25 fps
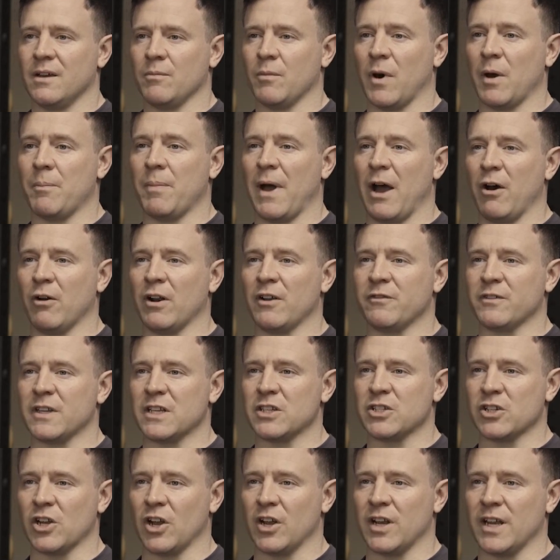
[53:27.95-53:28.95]
My
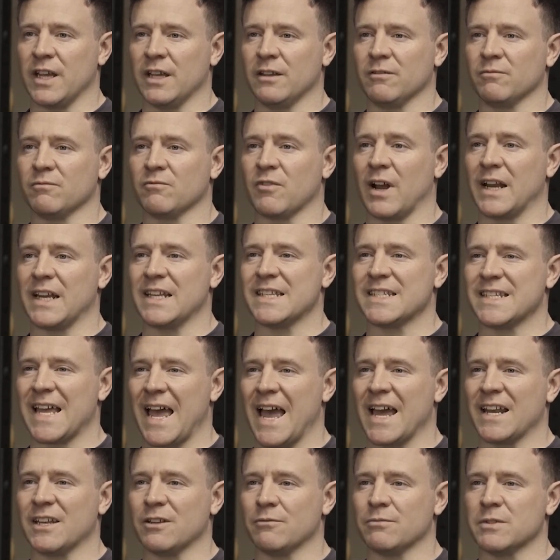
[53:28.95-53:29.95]
powerlifting journey ran in
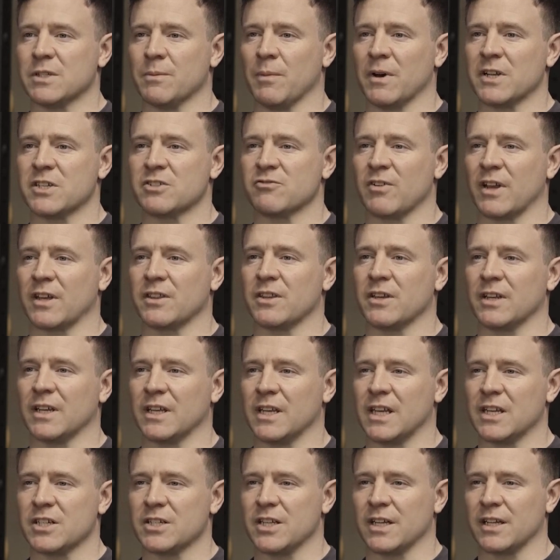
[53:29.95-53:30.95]
tandem to my strength and
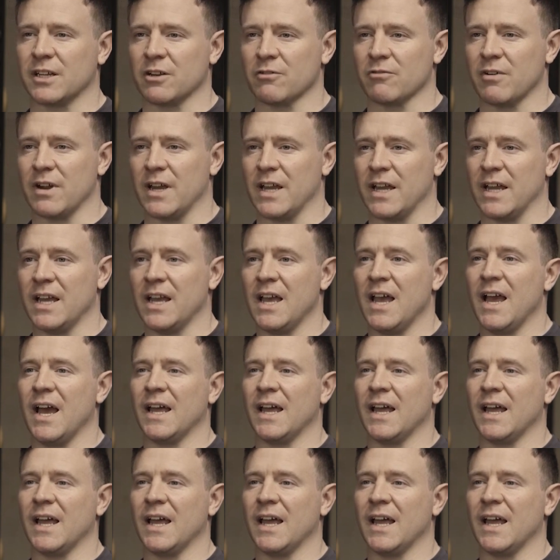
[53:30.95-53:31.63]
conditioning career